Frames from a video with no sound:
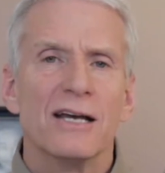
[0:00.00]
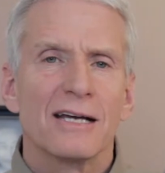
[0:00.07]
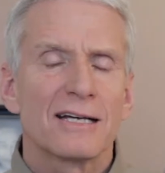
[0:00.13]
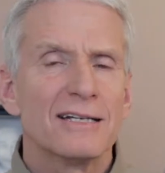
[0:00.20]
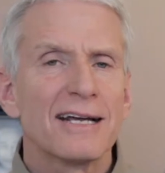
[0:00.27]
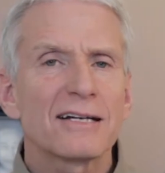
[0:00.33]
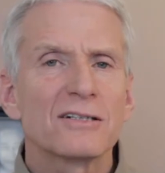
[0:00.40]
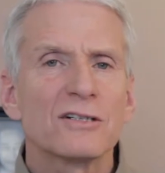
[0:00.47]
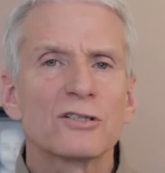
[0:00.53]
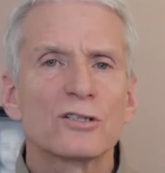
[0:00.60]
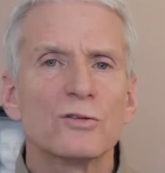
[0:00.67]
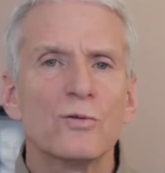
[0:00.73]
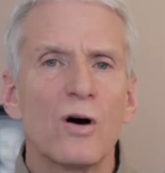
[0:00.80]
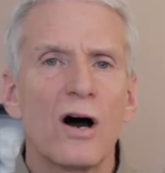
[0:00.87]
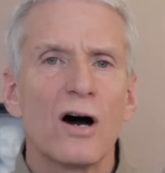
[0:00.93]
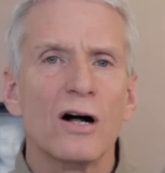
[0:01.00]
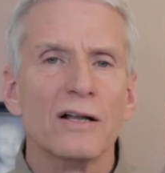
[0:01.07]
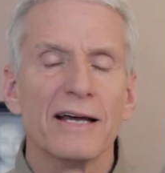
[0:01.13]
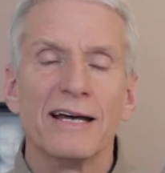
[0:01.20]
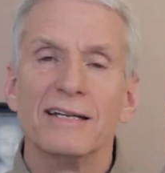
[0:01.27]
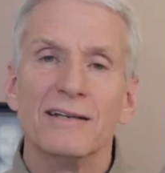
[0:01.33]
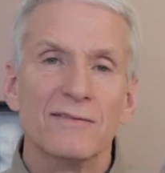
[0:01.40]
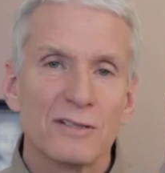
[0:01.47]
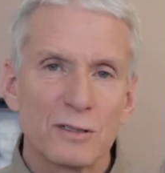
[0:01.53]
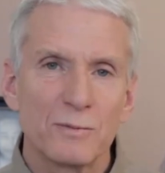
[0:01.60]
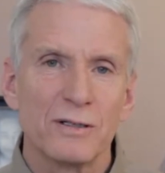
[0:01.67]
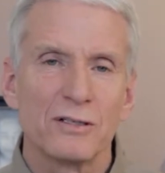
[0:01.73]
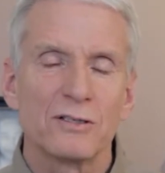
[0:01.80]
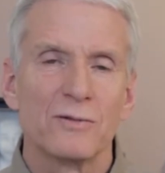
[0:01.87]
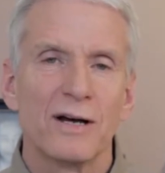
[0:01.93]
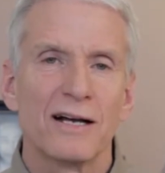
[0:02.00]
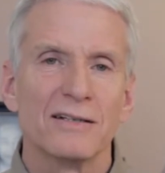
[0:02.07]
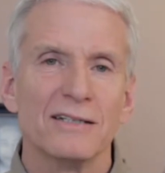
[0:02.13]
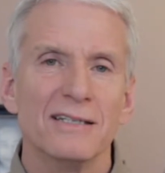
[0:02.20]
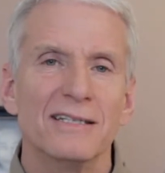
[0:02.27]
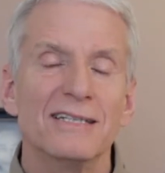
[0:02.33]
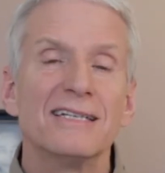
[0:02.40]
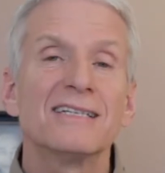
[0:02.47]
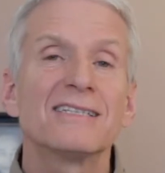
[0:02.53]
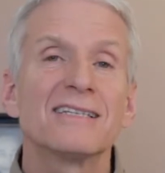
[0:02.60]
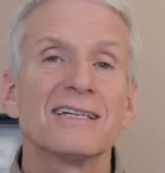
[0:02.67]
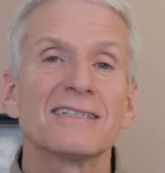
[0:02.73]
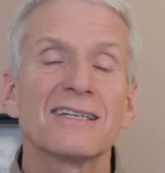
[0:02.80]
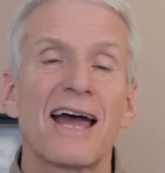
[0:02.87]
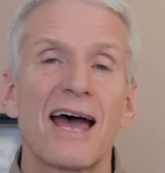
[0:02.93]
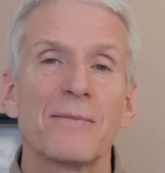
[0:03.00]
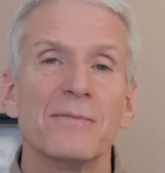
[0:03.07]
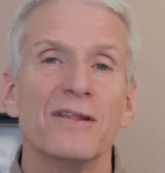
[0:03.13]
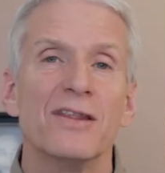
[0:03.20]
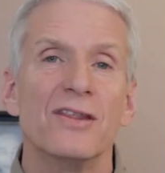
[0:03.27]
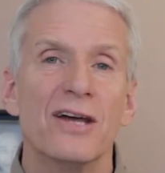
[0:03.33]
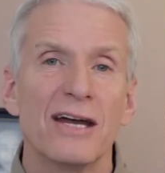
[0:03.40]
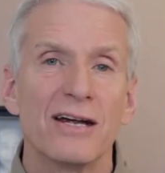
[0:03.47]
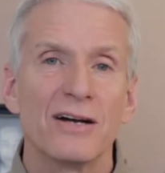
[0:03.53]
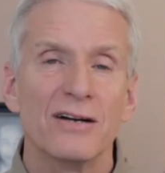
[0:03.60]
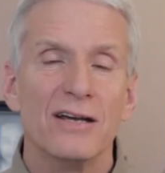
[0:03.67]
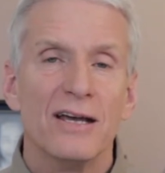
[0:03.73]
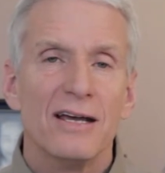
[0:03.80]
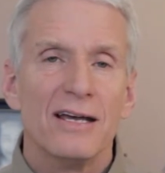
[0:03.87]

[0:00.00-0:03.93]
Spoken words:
connectedness to all, and even spirituality. These things happen there.